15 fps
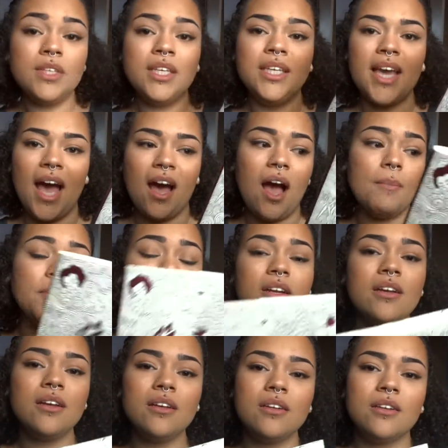yeah, I'm
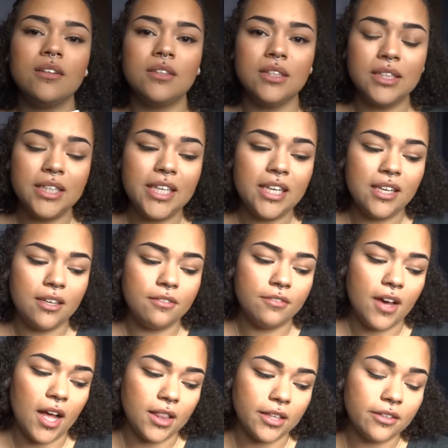gonna leave
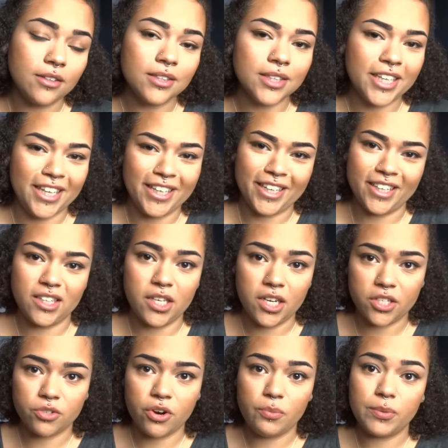a little link in the
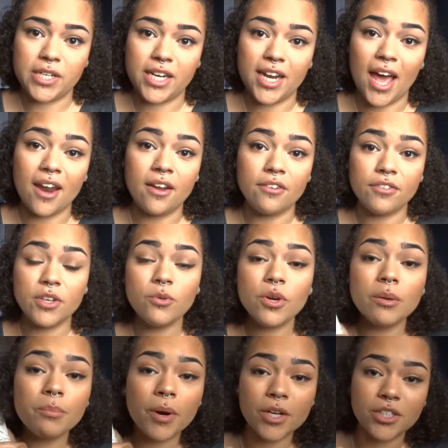description, and if you
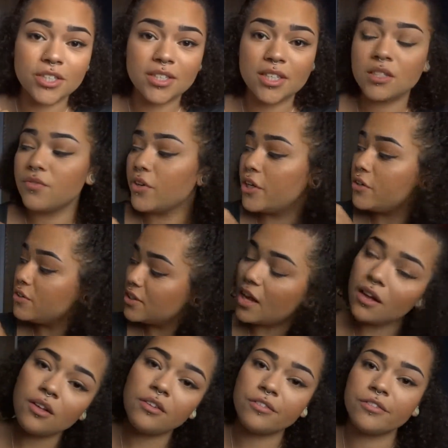can purchase this for
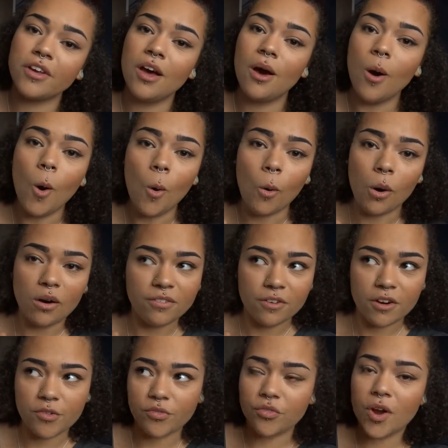yourself or
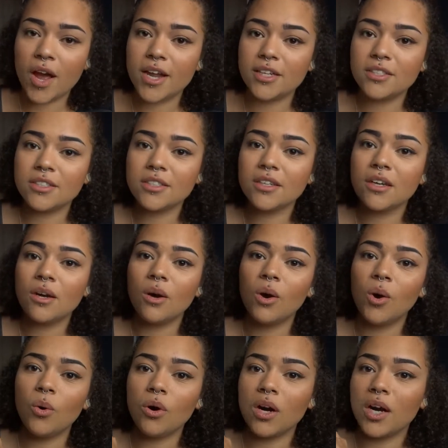for a friend
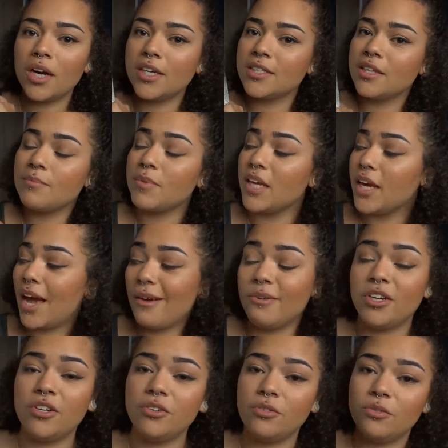or something, I
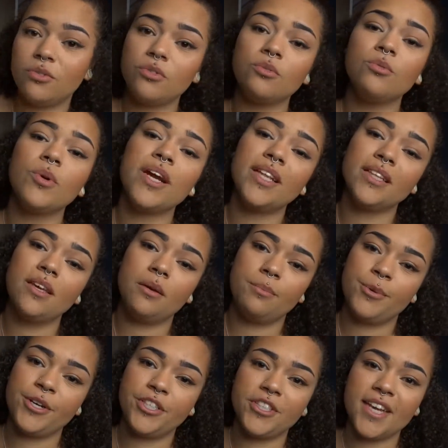would greatly
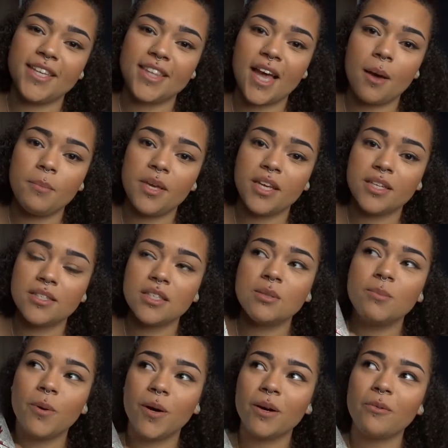appreciate that, because
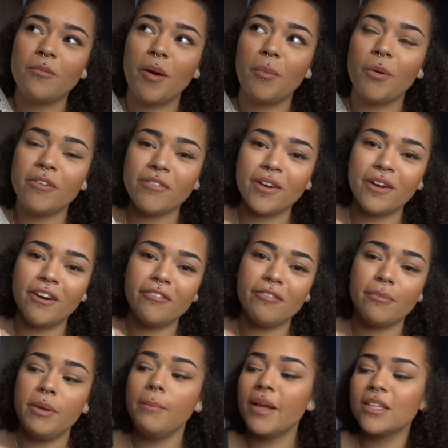this book, when my boyfriend got it for
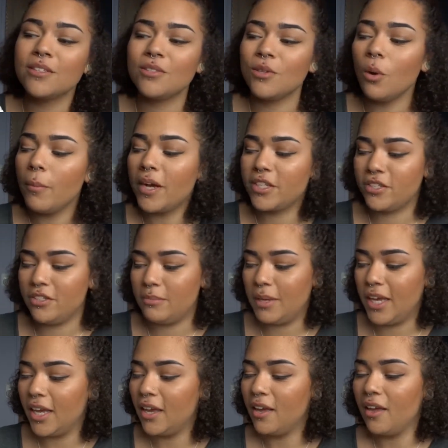me, meant so much to
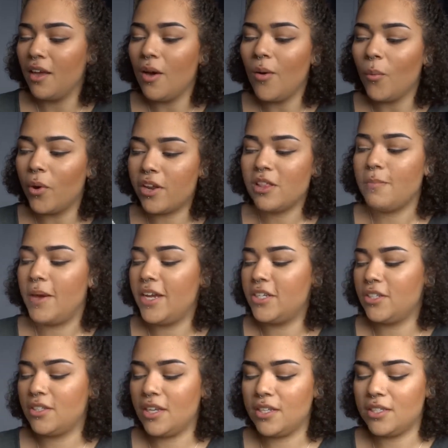me. One of the
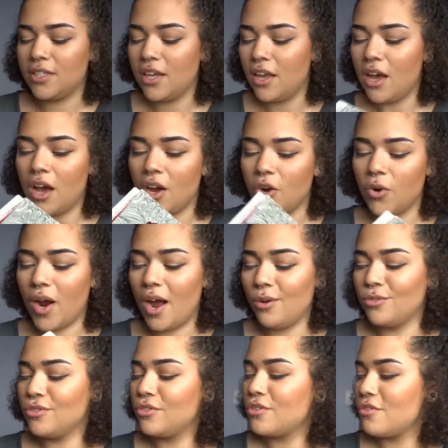pages says,
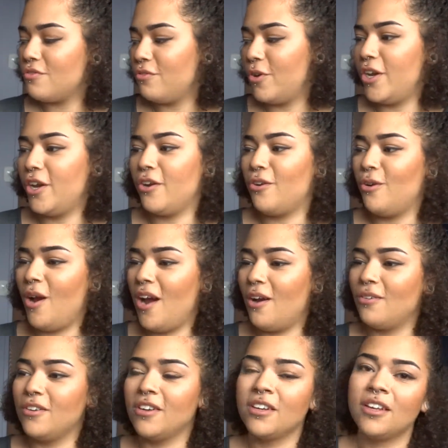"Crowns for your crown."